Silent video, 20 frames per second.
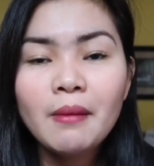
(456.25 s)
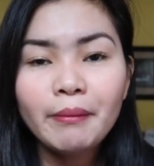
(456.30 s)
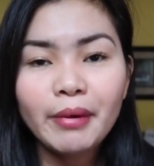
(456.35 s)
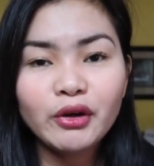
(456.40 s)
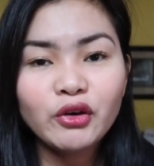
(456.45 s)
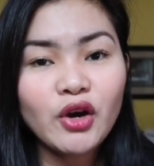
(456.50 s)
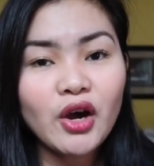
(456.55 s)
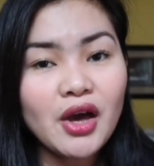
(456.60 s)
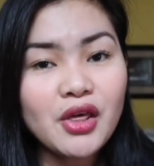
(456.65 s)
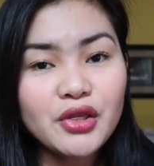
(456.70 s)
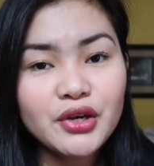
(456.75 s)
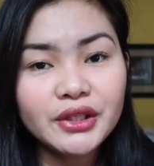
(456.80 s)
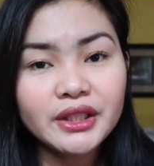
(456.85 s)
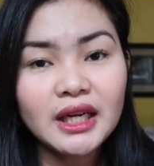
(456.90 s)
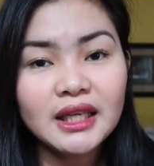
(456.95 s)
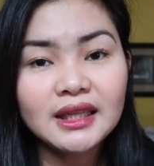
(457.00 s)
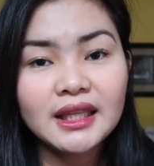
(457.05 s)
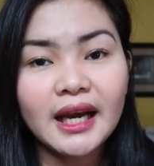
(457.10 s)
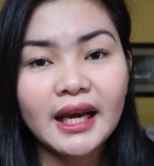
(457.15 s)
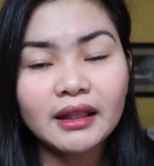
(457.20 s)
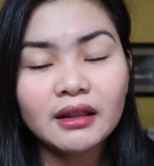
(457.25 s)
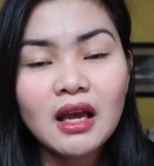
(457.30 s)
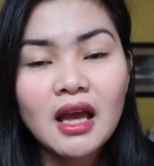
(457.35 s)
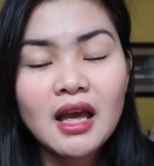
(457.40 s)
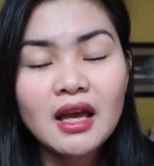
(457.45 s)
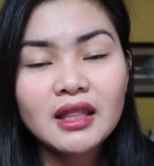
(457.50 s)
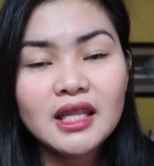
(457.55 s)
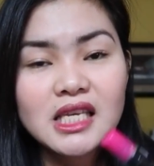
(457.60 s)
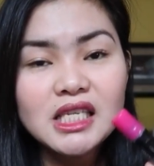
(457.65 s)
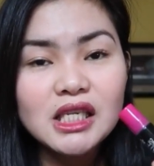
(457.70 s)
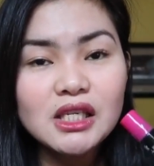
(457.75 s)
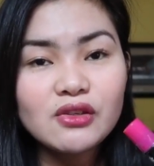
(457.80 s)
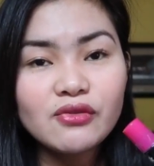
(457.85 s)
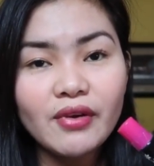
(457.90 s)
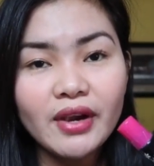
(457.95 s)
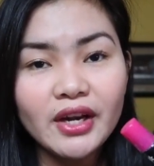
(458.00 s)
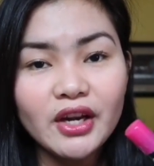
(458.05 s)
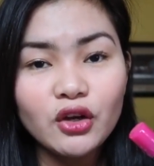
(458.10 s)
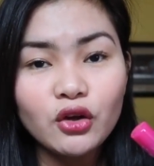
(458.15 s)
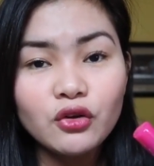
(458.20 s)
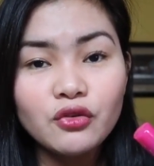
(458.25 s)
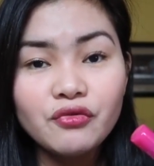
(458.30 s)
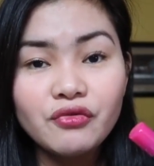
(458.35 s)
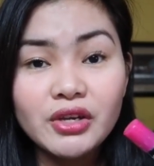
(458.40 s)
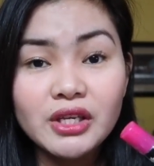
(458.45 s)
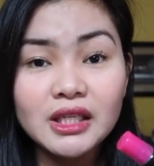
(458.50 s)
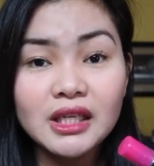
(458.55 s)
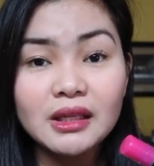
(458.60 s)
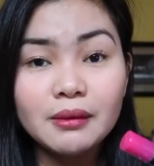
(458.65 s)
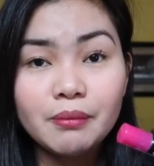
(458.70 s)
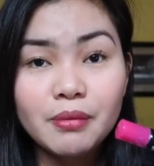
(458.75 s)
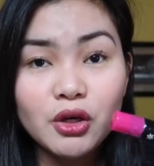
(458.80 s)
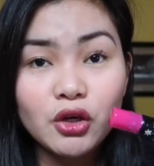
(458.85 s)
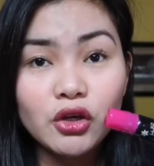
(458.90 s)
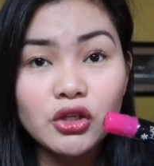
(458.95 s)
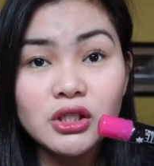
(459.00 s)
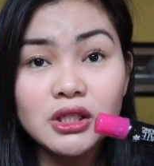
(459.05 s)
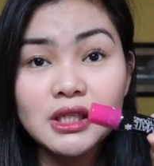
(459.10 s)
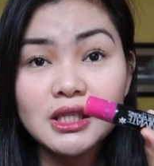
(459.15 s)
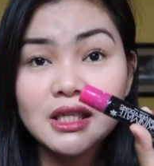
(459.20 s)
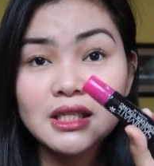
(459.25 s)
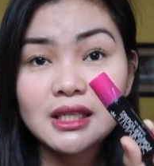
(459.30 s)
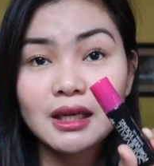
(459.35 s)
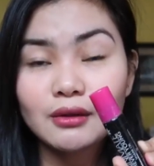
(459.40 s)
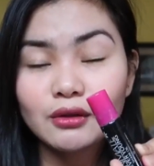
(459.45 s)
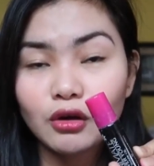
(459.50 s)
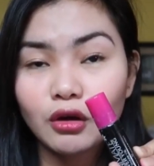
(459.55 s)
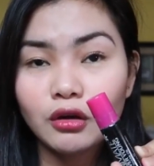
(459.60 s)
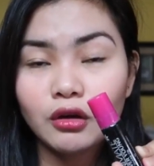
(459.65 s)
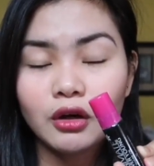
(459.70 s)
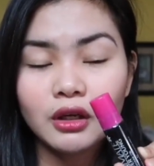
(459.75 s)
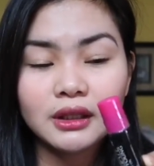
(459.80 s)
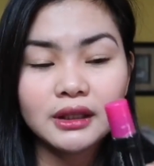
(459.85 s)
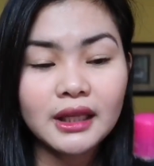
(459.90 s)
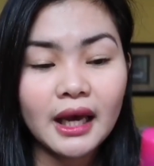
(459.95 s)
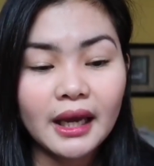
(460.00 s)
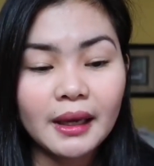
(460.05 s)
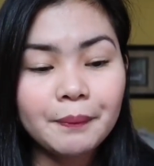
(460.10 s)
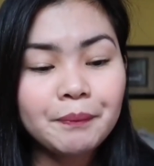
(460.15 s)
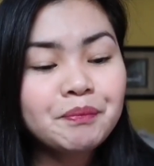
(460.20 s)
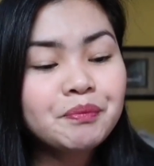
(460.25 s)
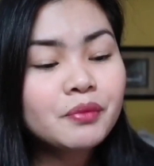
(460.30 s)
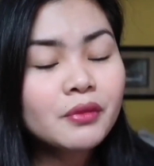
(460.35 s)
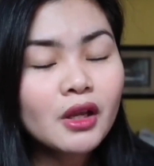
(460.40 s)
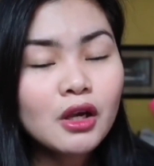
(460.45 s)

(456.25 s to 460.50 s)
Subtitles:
Pero other than that, this is very convenient because this is a roll-on type.